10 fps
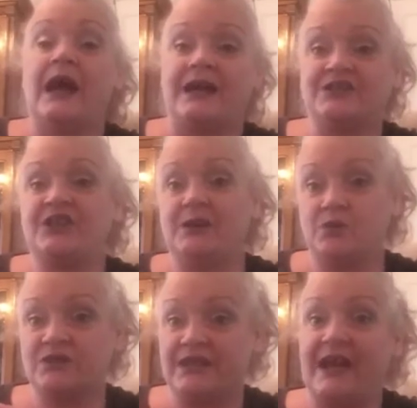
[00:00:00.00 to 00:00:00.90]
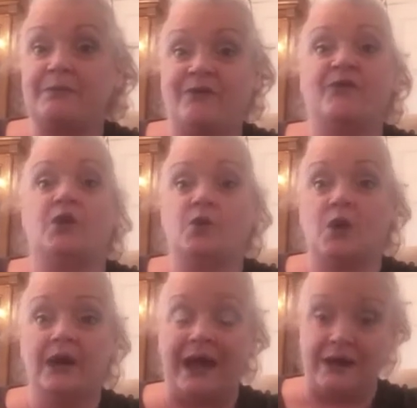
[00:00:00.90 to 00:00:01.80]
and she would take me through
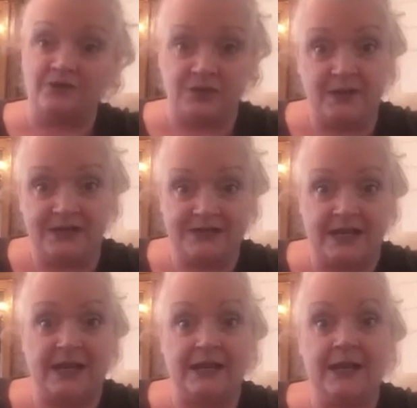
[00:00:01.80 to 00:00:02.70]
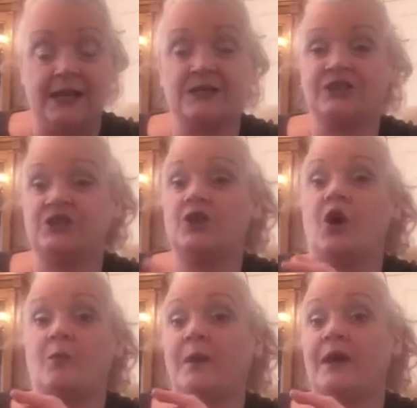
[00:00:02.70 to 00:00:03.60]
how to maintain it. She
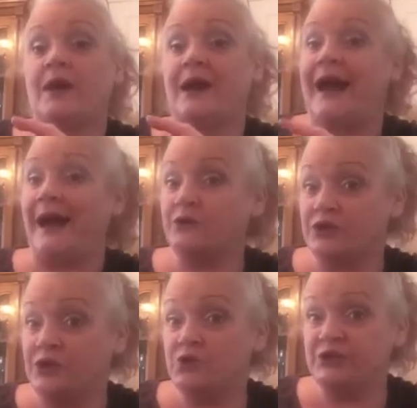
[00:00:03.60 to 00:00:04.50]
taught me how to use